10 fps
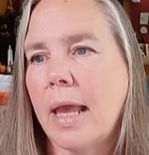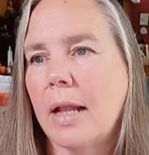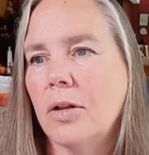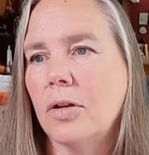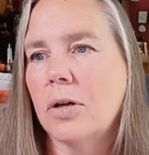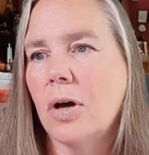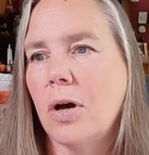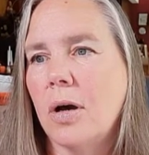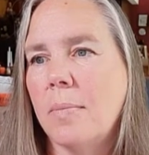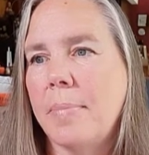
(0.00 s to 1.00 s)
and look
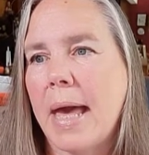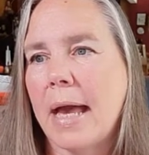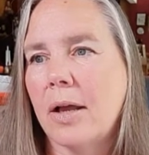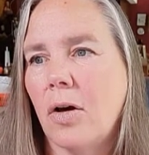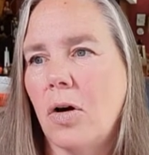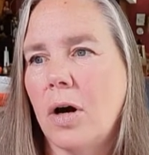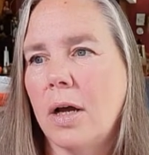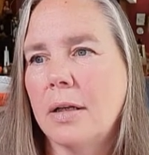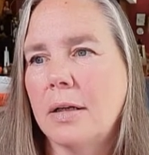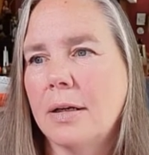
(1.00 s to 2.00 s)
back
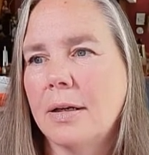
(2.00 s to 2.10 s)
on,